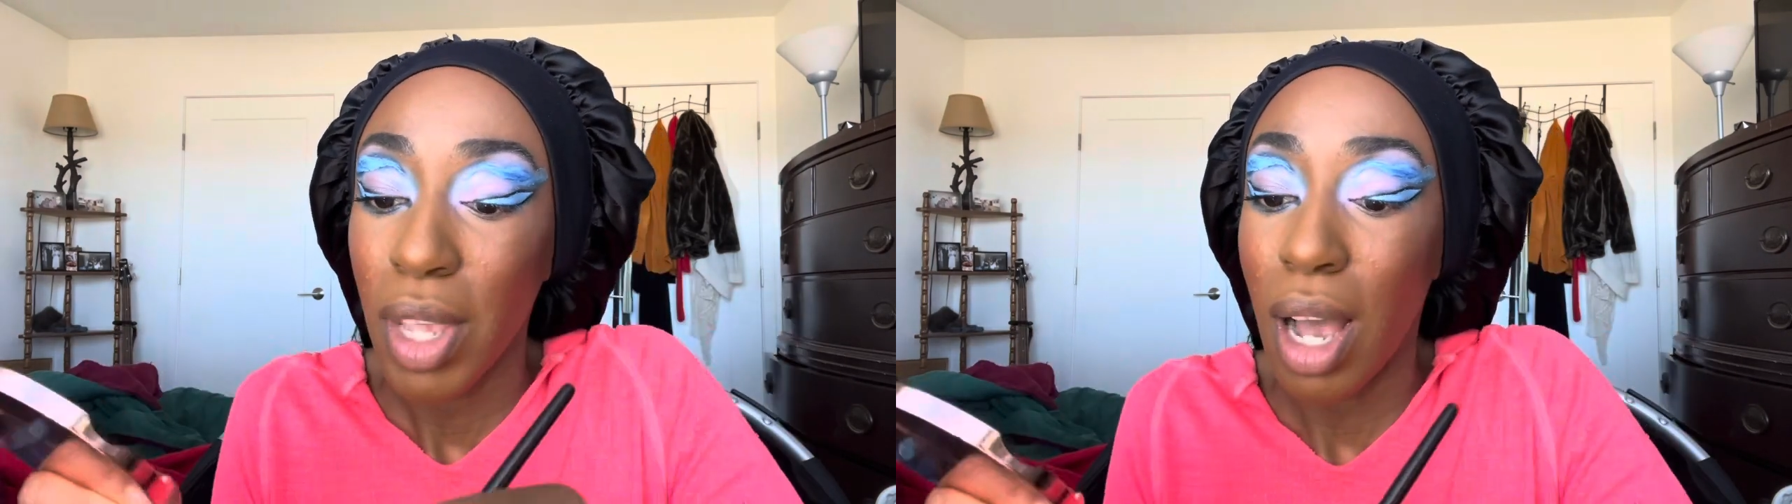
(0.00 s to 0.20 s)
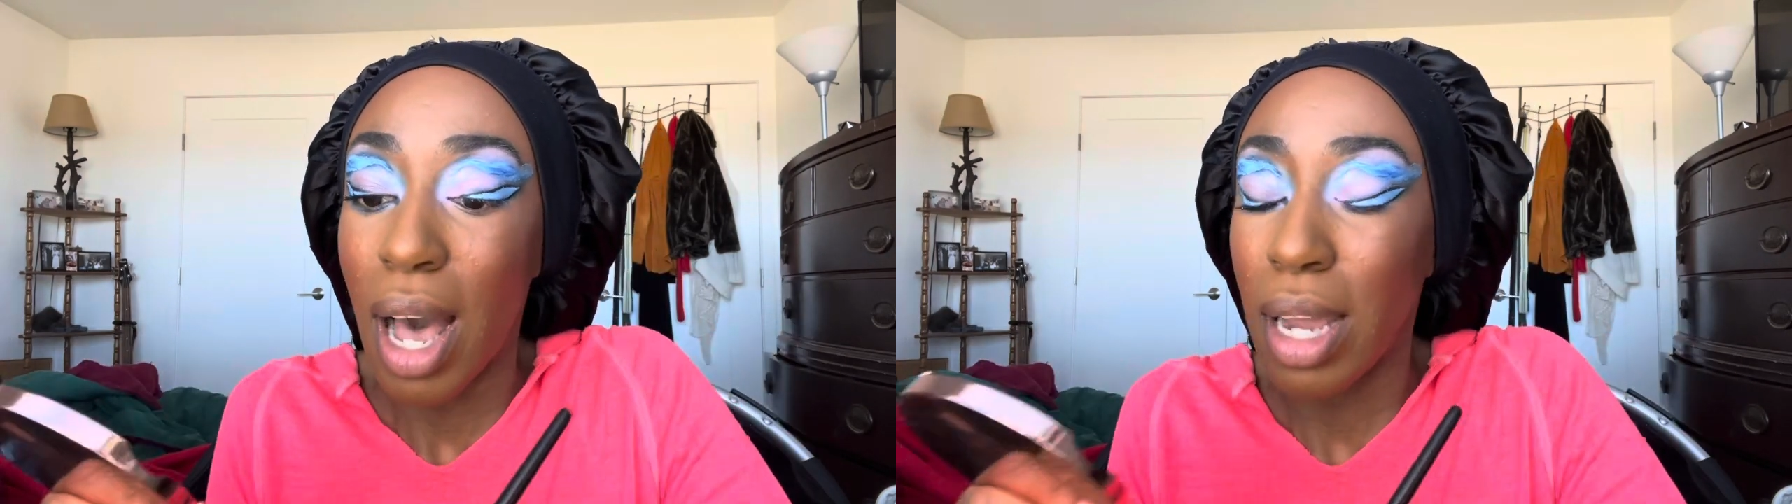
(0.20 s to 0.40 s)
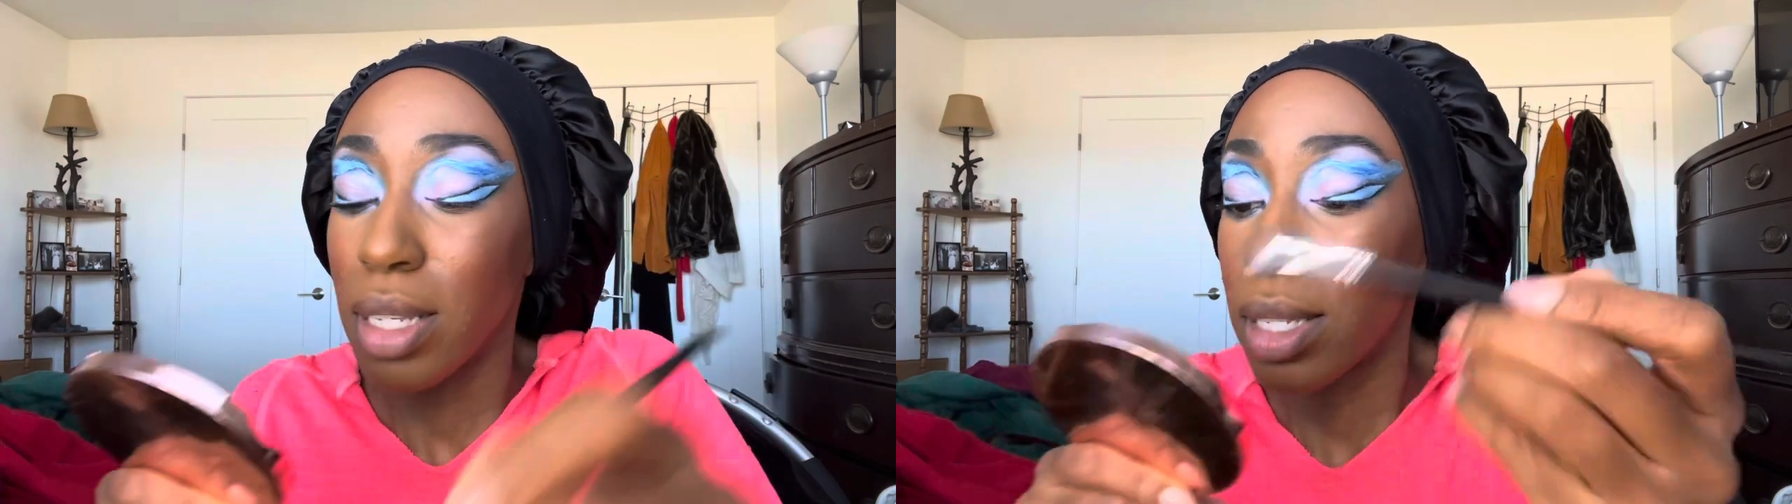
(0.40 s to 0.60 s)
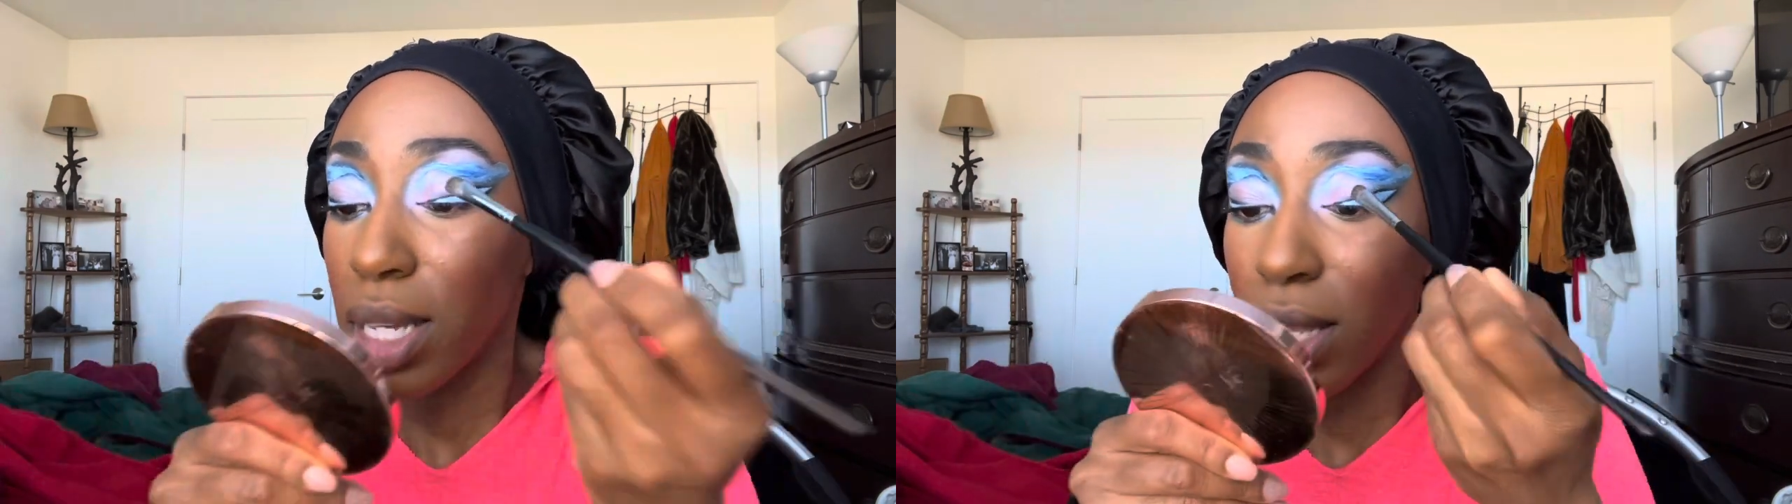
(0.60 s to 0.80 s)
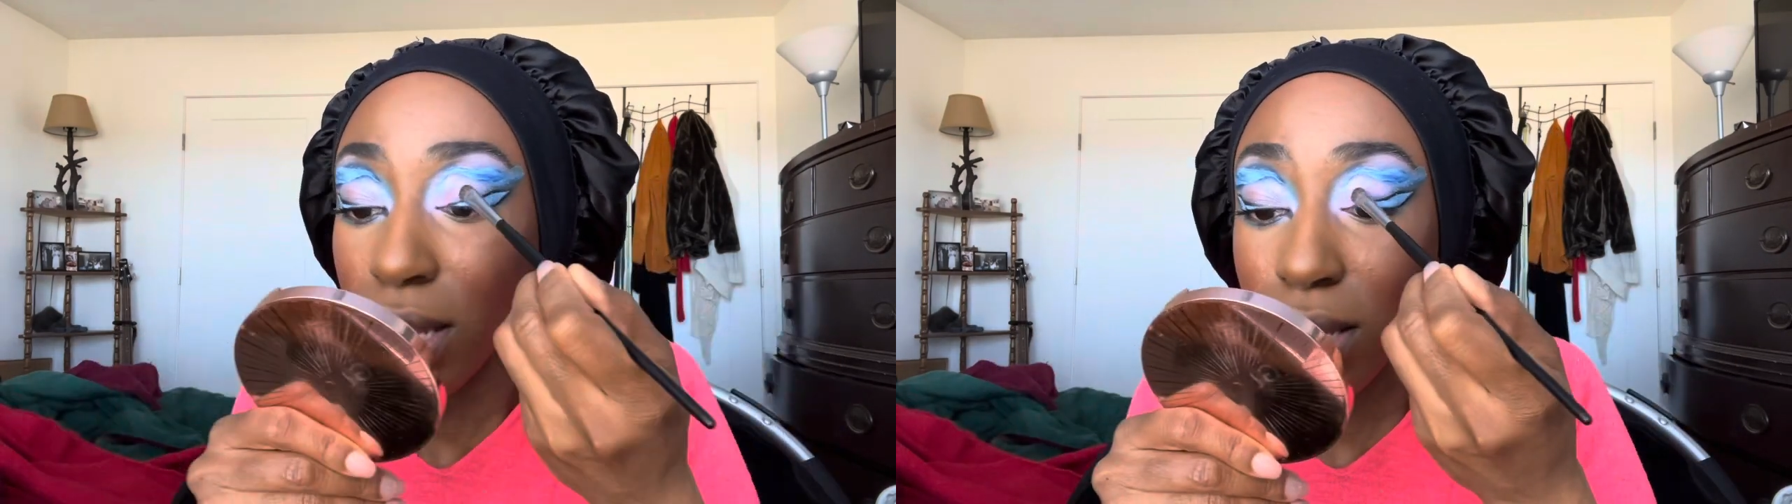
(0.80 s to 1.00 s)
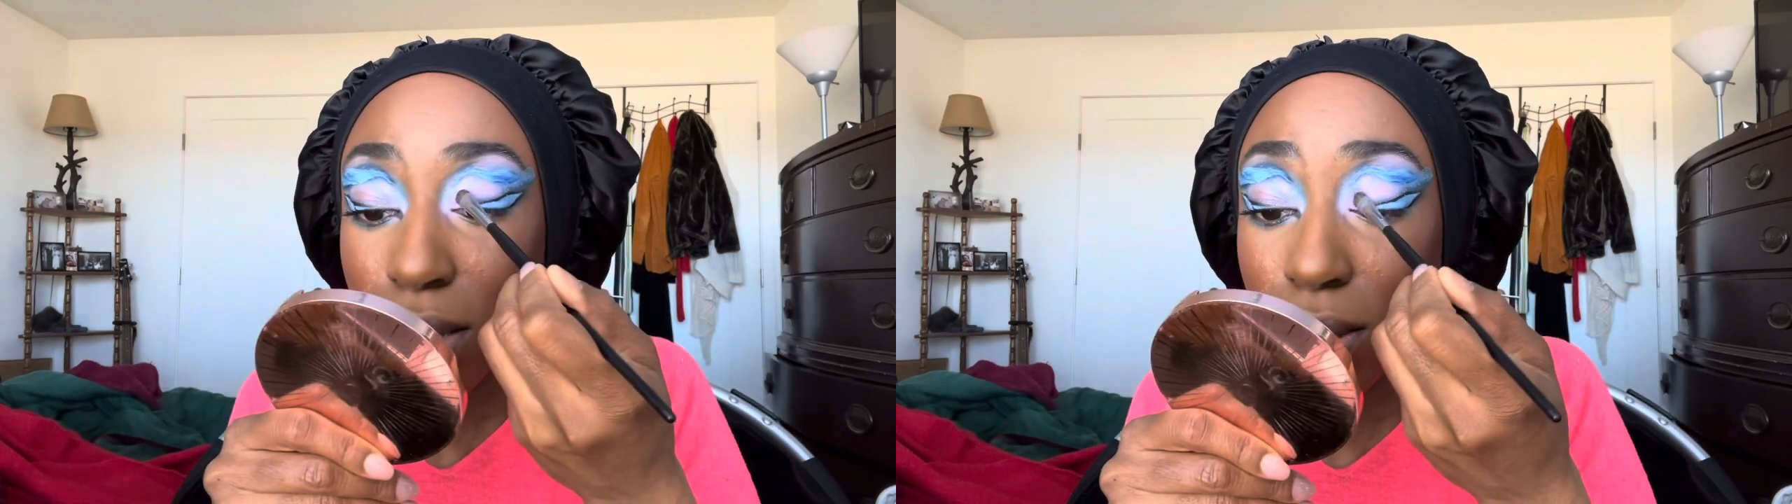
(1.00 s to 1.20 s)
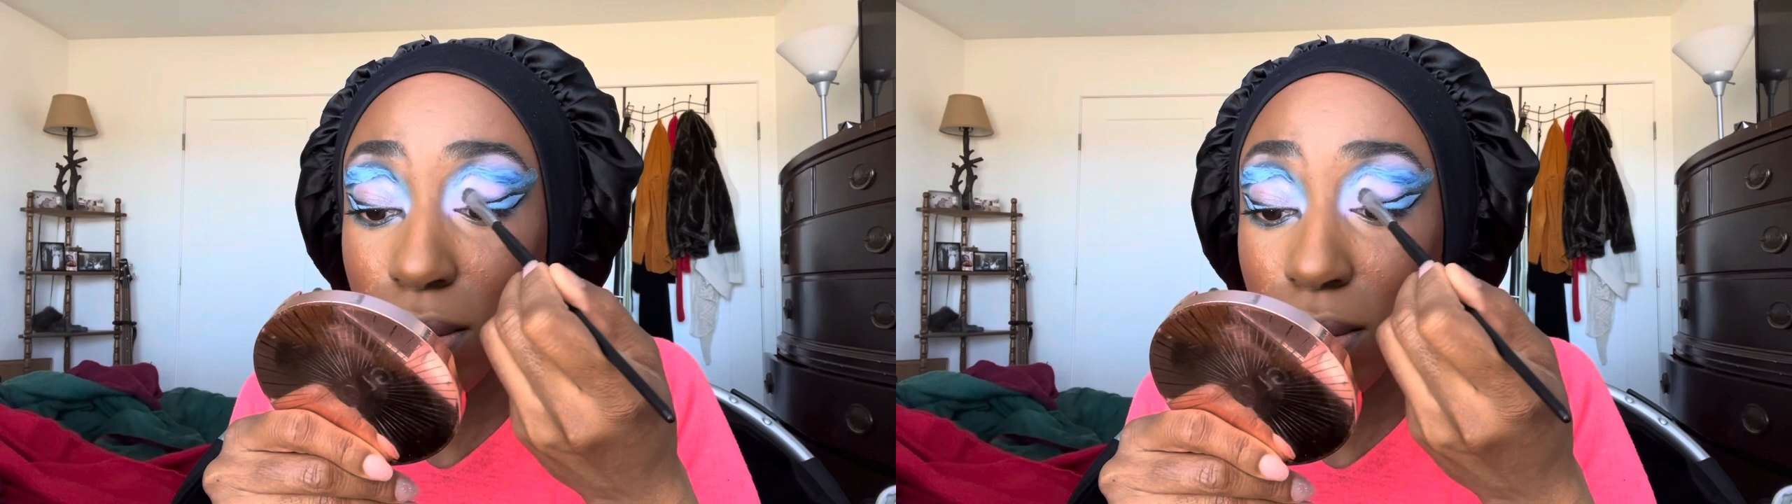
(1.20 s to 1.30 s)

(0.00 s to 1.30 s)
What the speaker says: Honestly, this